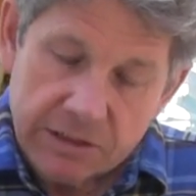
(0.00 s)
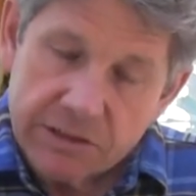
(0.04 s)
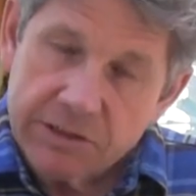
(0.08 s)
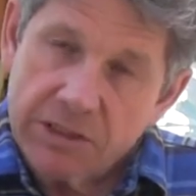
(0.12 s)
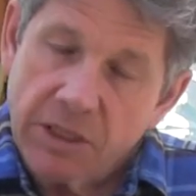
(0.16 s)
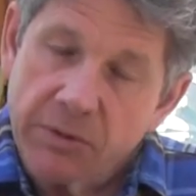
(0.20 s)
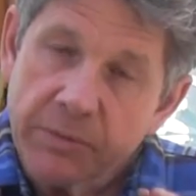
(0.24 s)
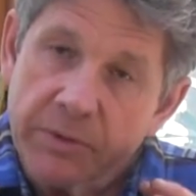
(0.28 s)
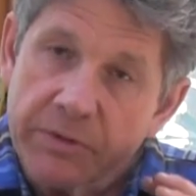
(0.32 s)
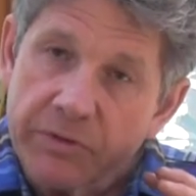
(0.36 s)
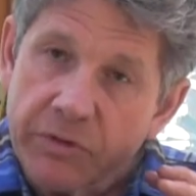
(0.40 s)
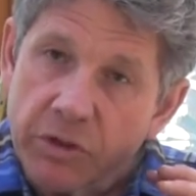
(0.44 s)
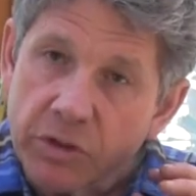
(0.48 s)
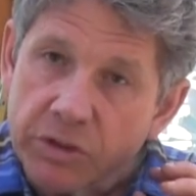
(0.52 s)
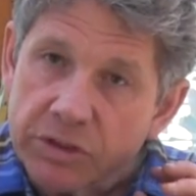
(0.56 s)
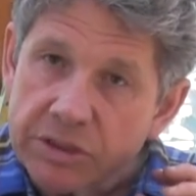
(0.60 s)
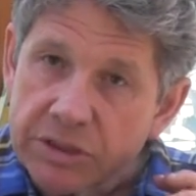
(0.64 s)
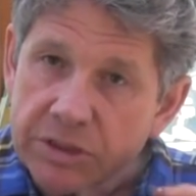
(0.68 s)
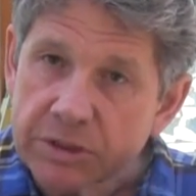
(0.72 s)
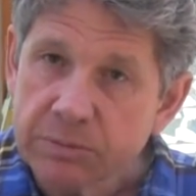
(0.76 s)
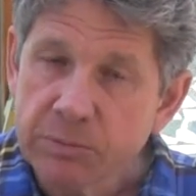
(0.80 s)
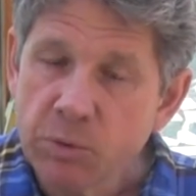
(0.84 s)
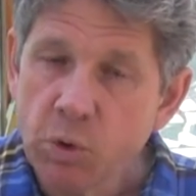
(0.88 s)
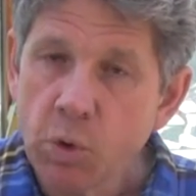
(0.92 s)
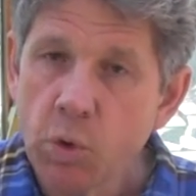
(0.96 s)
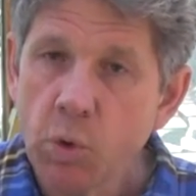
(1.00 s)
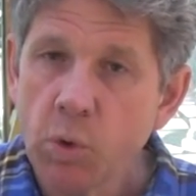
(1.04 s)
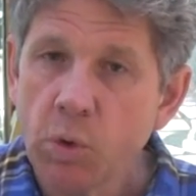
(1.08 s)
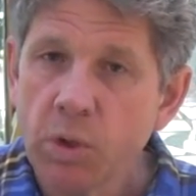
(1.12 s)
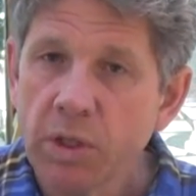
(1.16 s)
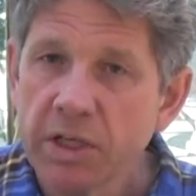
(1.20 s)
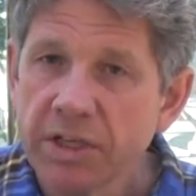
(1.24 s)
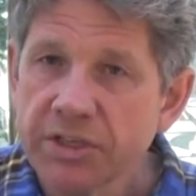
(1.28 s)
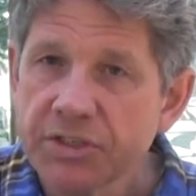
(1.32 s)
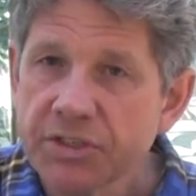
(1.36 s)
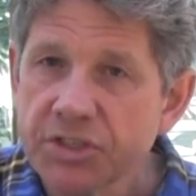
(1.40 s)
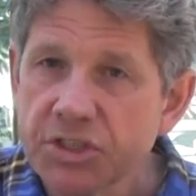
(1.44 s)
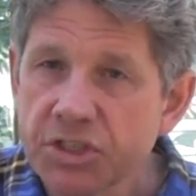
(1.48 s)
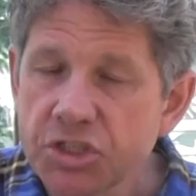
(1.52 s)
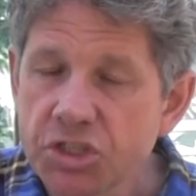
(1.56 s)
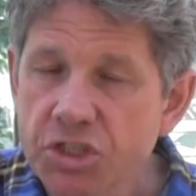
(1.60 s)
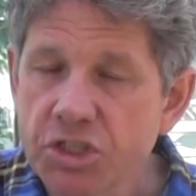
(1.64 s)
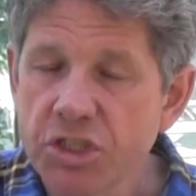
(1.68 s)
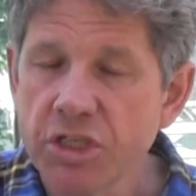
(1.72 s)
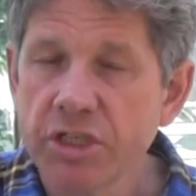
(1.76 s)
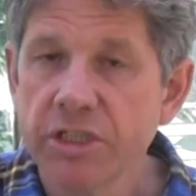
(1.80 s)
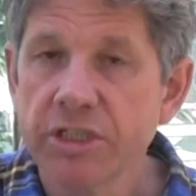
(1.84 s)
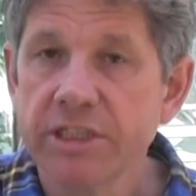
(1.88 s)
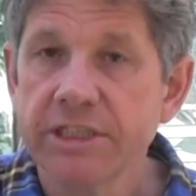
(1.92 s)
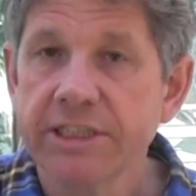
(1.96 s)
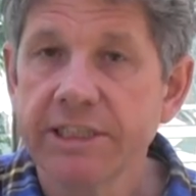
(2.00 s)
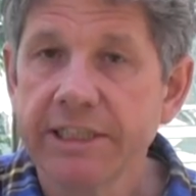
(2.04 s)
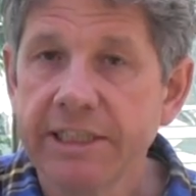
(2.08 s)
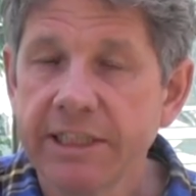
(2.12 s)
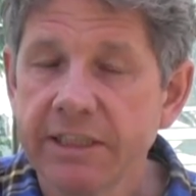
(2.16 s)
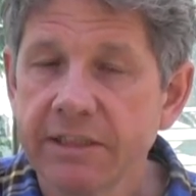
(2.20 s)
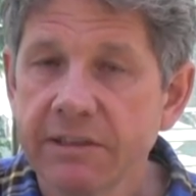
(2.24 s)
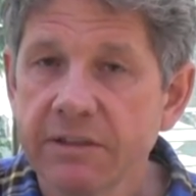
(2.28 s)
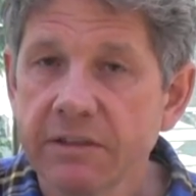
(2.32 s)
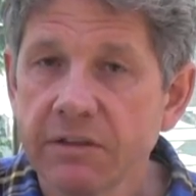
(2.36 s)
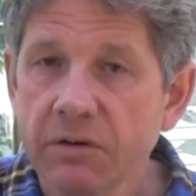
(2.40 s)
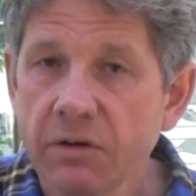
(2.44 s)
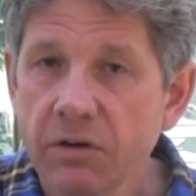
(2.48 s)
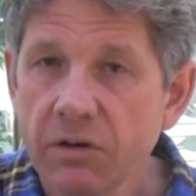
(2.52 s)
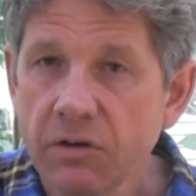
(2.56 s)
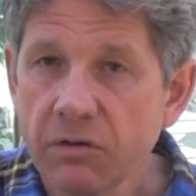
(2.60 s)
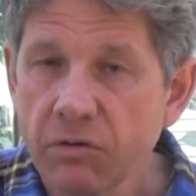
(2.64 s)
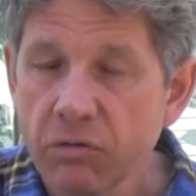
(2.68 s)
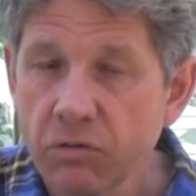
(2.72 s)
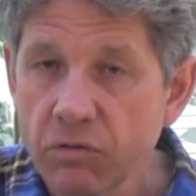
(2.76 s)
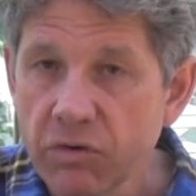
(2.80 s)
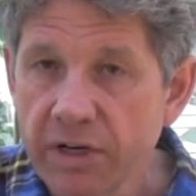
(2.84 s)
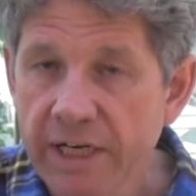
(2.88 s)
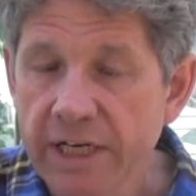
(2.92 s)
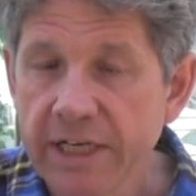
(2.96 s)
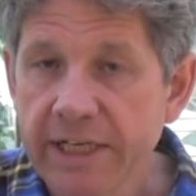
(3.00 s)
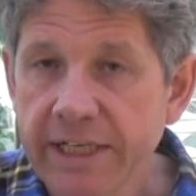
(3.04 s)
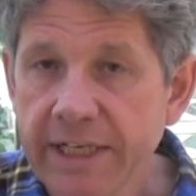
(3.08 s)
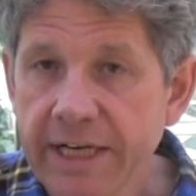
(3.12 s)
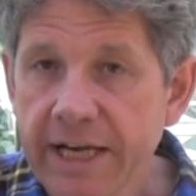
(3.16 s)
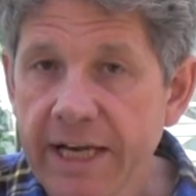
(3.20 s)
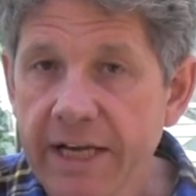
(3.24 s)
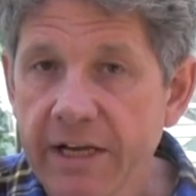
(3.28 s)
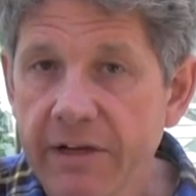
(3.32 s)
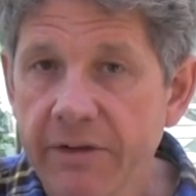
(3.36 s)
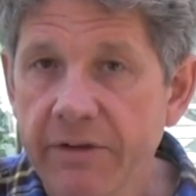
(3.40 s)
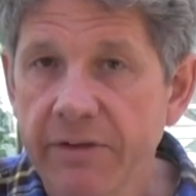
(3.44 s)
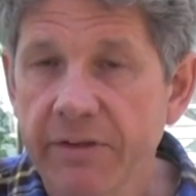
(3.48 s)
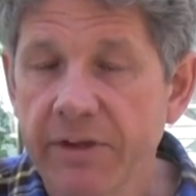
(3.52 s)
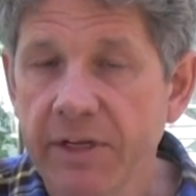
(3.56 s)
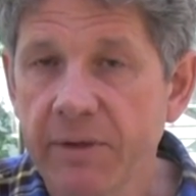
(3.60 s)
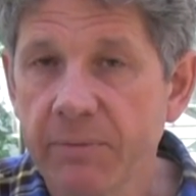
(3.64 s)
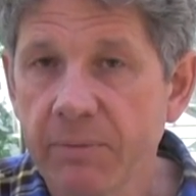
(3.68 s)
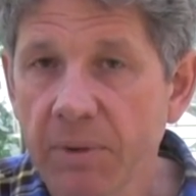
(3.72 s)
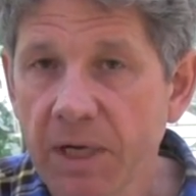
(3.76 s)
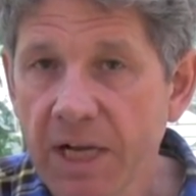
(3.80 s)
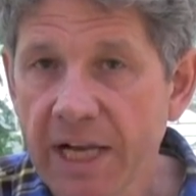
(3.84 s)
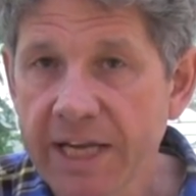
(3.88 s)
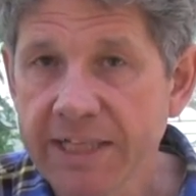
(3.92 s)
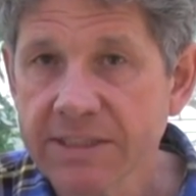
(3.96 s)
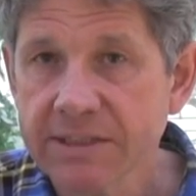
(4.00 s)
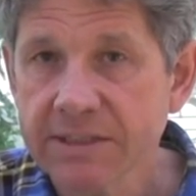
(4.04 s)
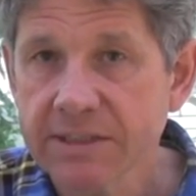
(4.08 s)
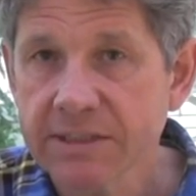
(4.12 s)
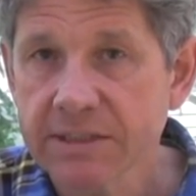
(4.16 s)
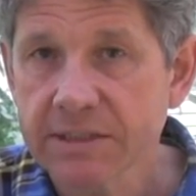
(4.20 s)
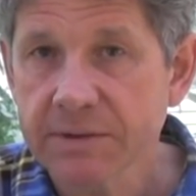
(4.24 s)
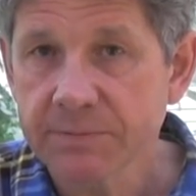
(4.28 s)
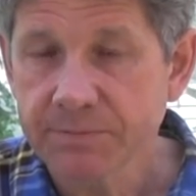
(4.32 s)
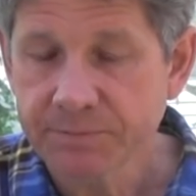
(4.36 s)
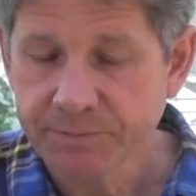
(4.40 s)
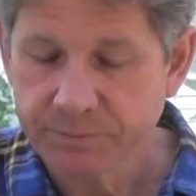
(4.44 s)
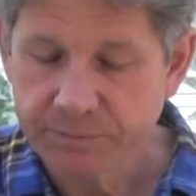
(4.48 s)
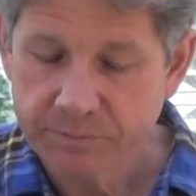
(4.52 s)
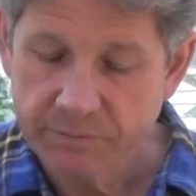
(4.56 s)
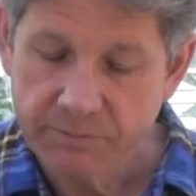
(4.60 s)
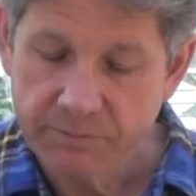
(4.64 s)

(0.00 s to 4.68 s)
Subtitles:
So we've got small, sturdy, really healthy plants,